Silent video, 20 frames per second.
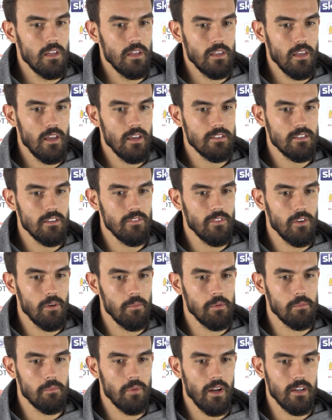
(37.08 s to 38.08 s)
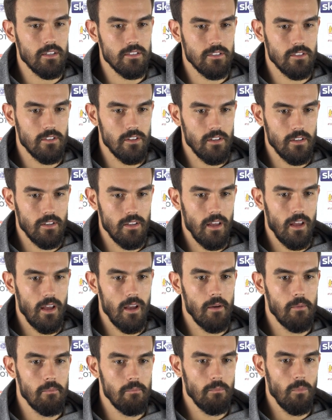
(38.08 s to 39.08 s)
Yeah, something I've been practicing
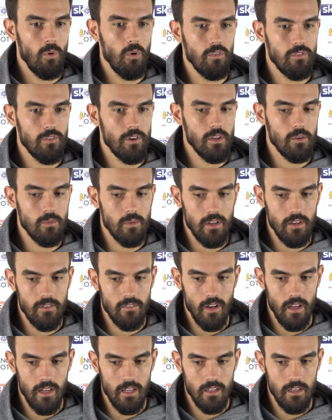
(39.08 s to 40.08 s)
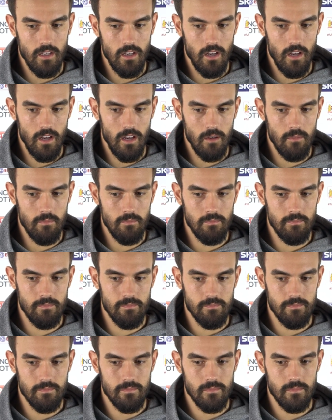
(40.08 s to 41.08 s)
on more frequently of late. Dino's
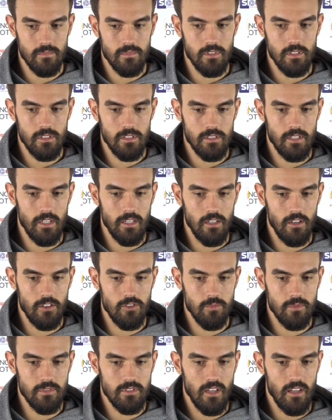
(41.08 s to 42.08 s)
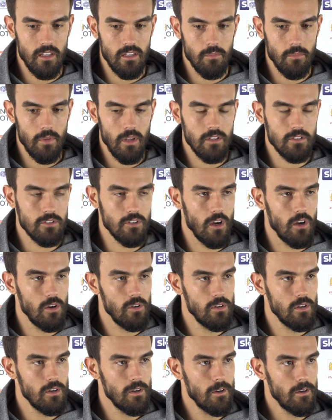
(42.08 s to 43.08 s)
been taking me and
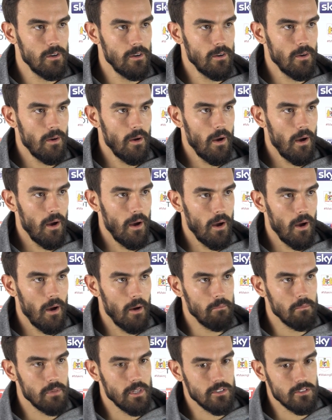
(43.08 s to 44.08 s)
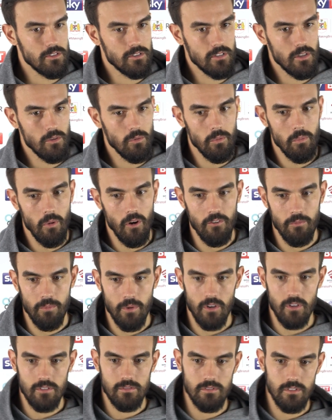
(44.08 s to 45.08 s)
Joe. And as you see, we've both
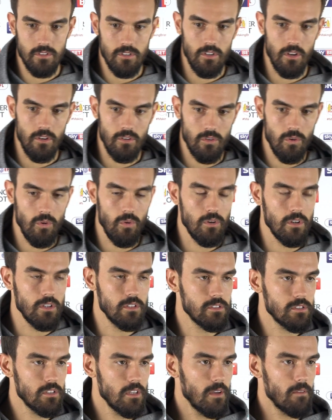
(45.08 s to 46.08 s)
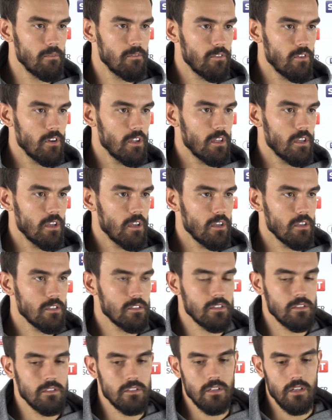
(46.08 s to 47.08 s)
been on, you know, corners and free
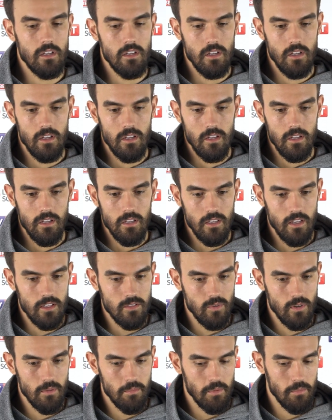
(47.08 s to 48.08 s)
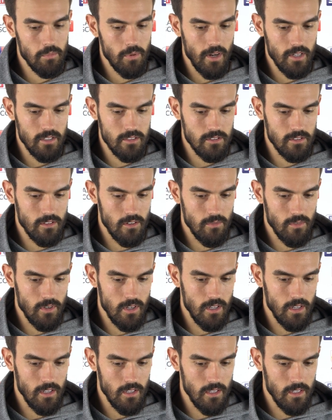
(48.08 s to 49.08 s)
kicks. And yeah, it's one I've been practicing on,
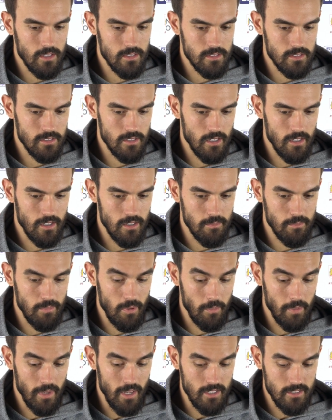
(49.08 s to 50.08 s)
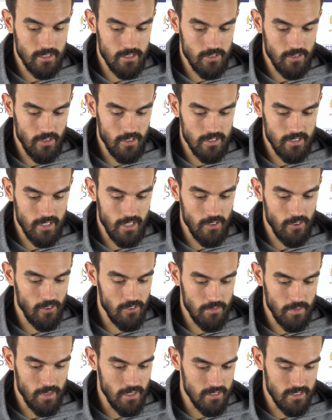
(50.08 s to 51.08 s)
really. And Bobby actually tried to take it
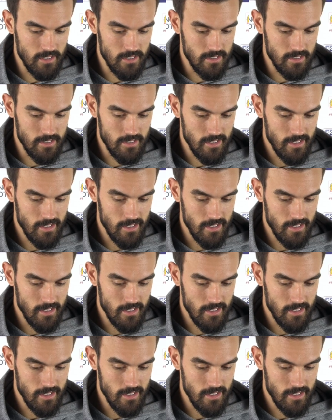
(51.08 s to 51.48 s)
off me. I said,